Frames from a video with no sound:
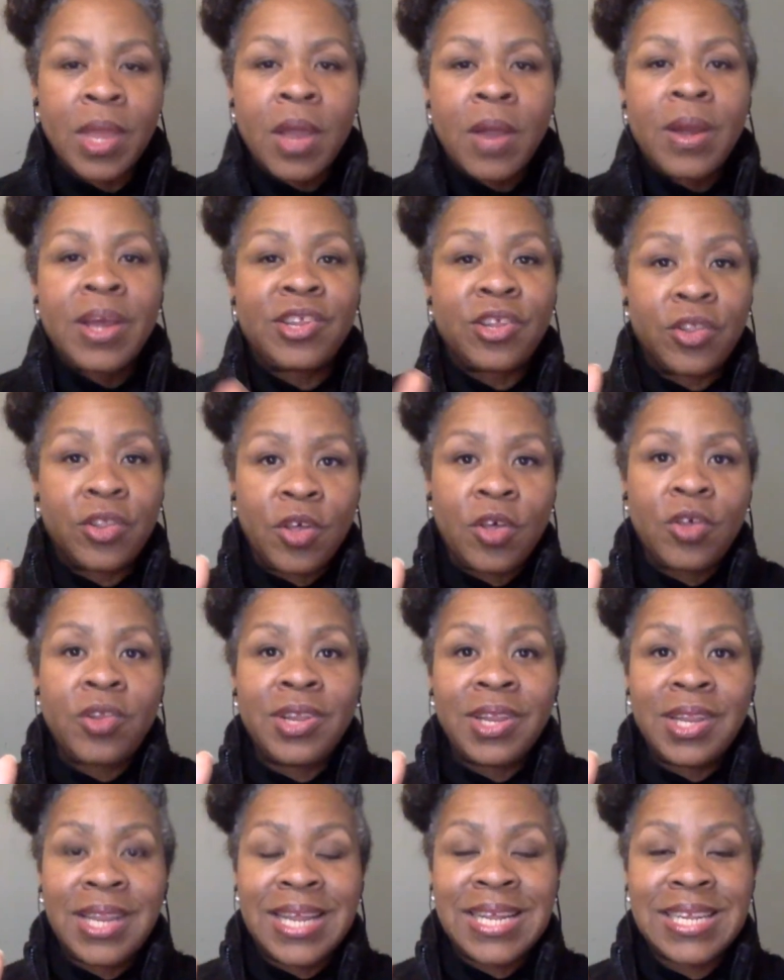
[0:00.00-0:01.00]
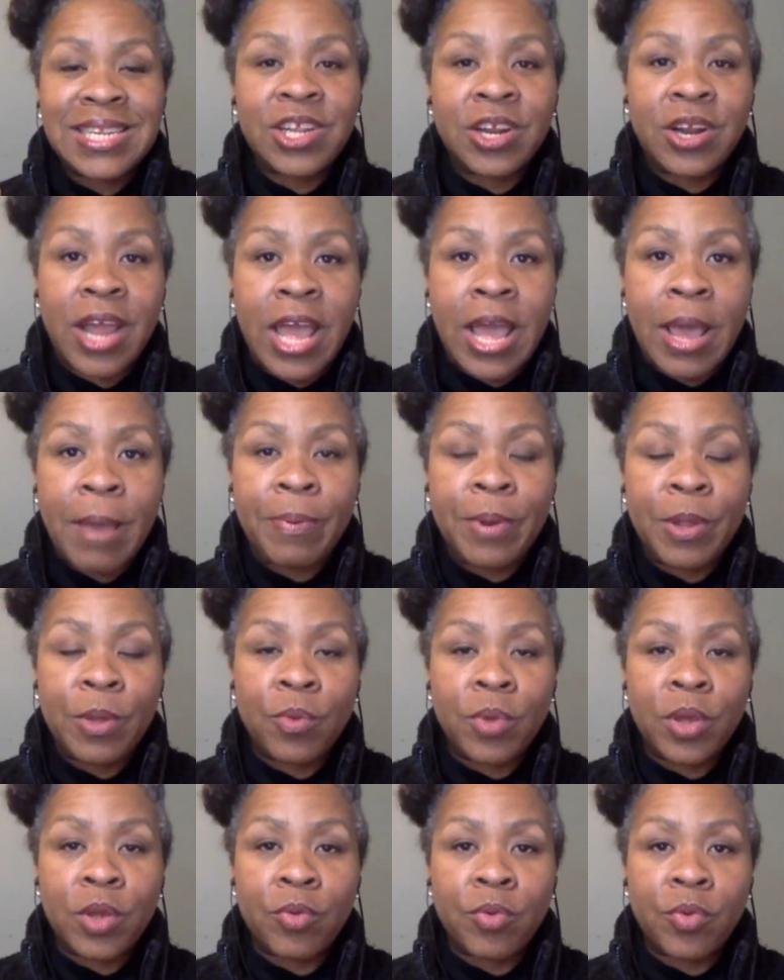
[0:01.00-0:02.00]
All right, so those are things that are happening
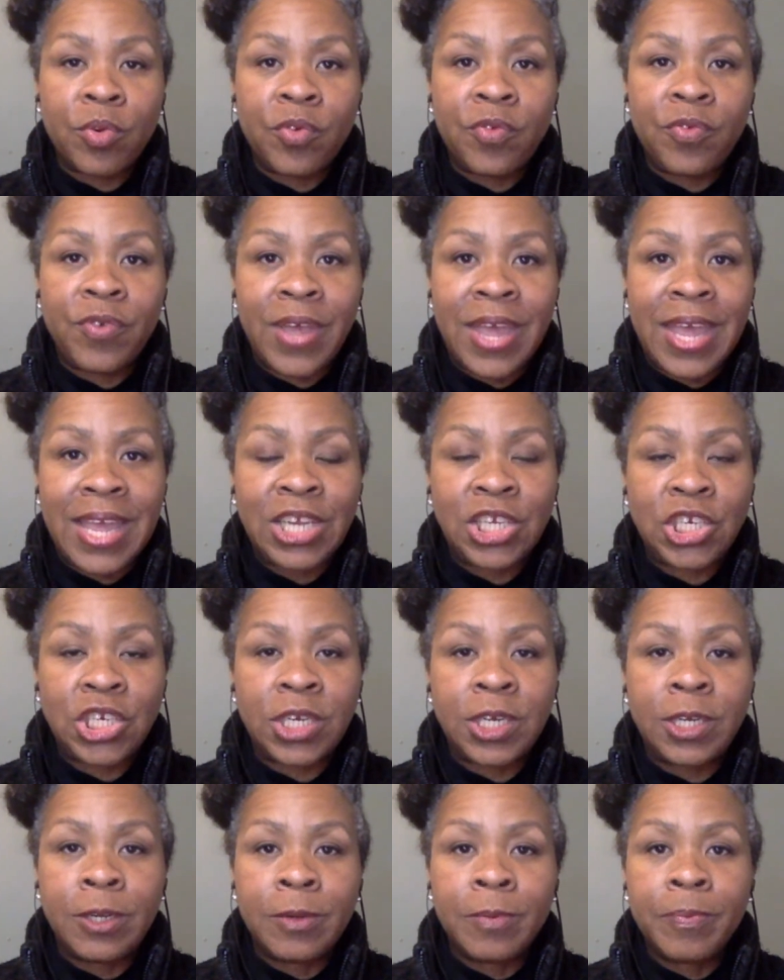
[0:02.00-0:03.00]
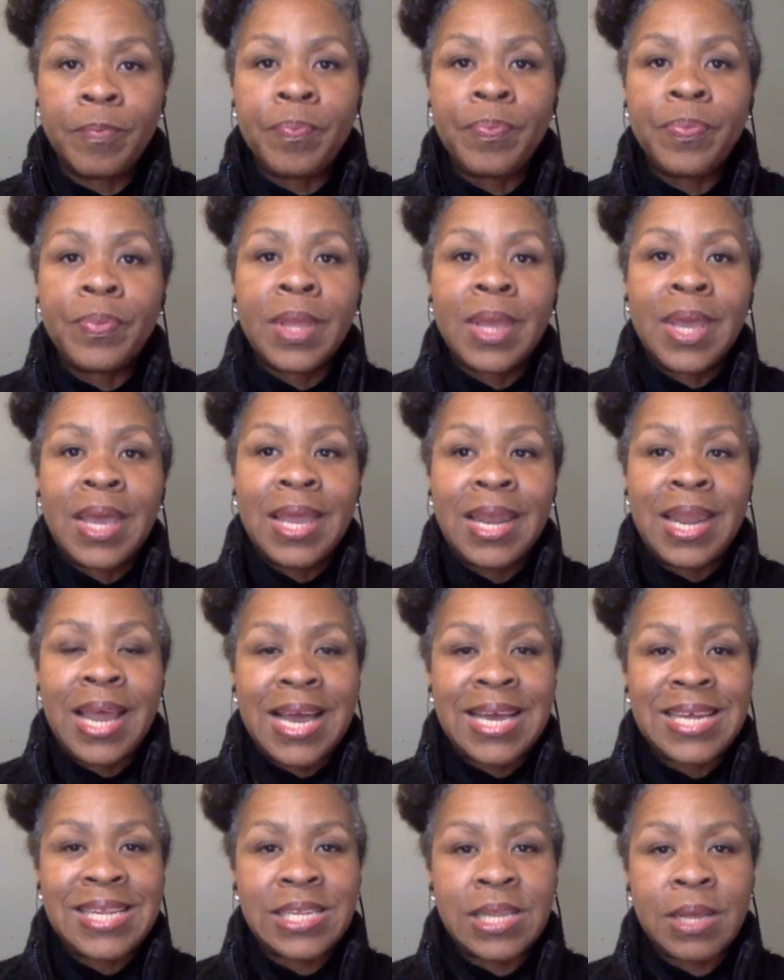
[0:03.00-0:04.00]
with Groove Asia and
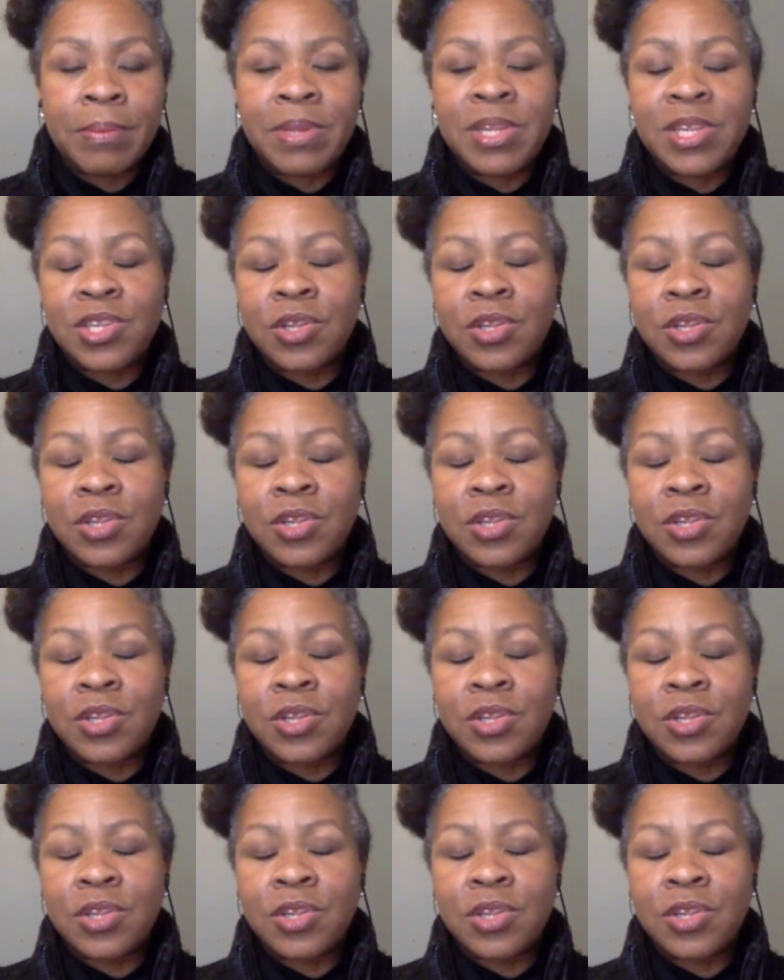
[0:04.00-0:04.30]
iSummit.